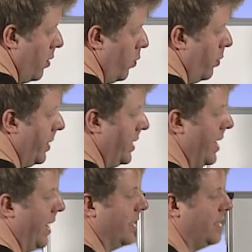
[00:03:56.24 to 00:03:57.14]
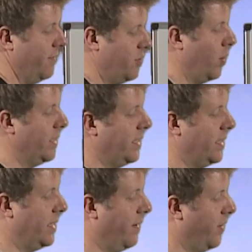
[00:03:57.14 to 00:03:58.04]
will be negative
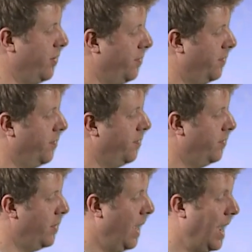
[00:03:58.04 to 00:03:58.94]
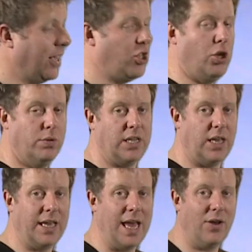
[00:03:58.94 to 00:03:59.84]
27. And using
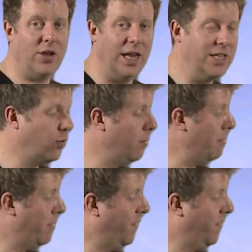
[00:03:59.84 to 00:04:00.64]
your calculator, remember